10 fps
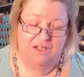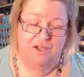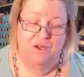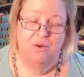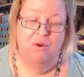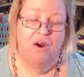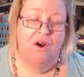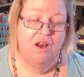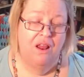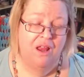You
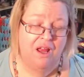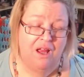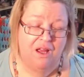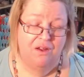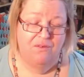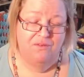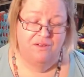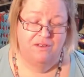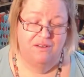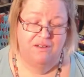are loved.
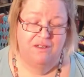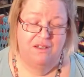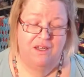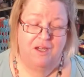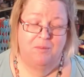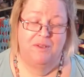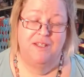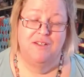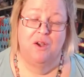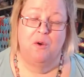
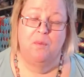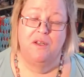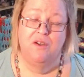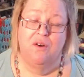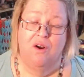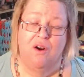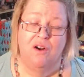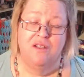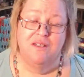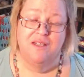Please open your
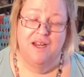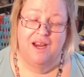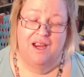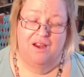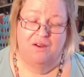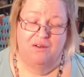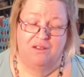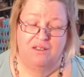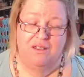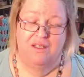hearts now
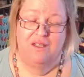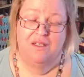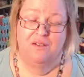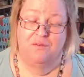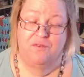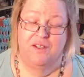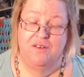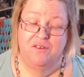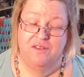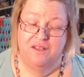to
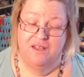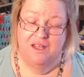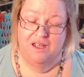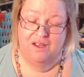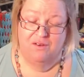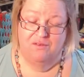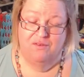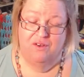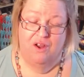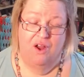feel the love
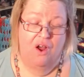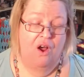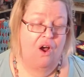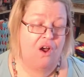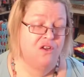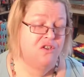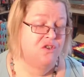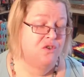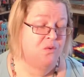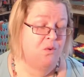
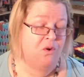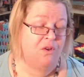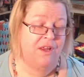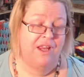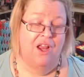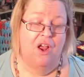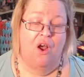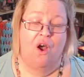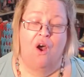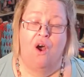swirling
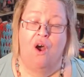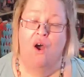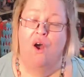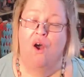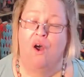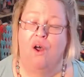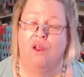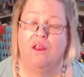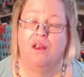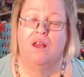all
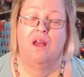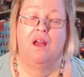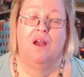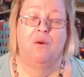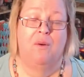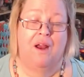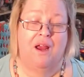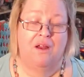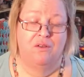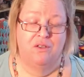
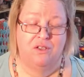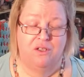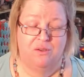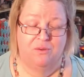around you.